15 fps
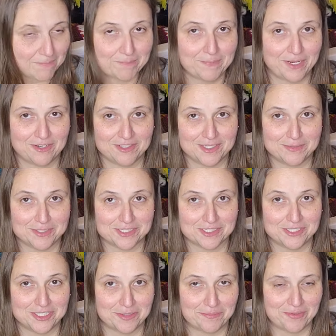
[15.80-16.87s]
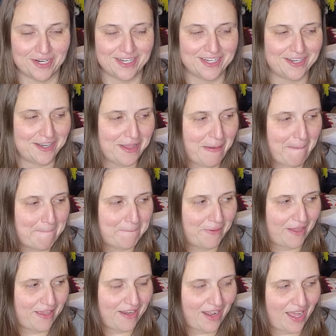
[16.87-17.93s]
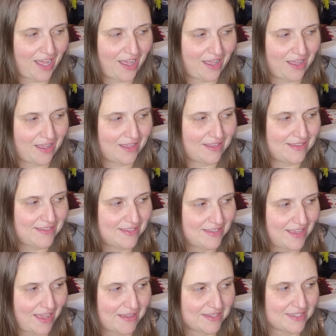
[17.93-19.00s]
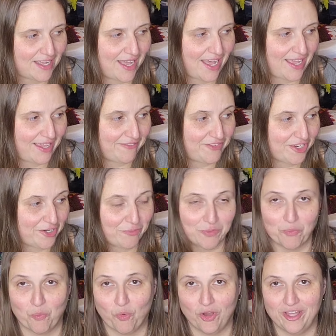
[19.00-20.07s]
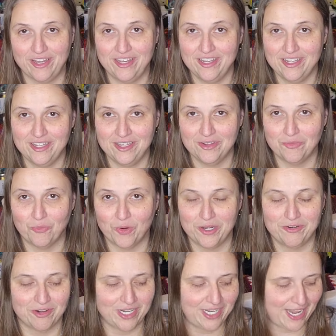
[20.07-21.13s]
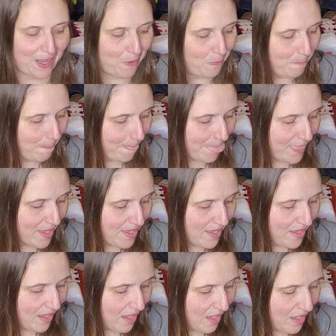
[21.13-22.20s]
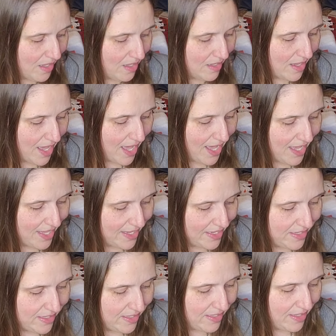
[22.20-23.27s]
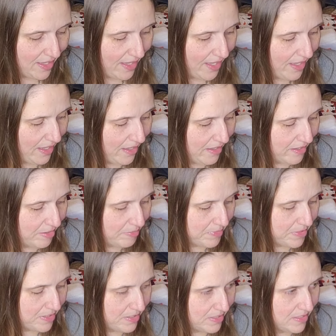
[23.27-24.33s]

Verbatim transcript: Apparently I'm just going to jump right in. But uh, I have done it with one, one right now. Uh, I am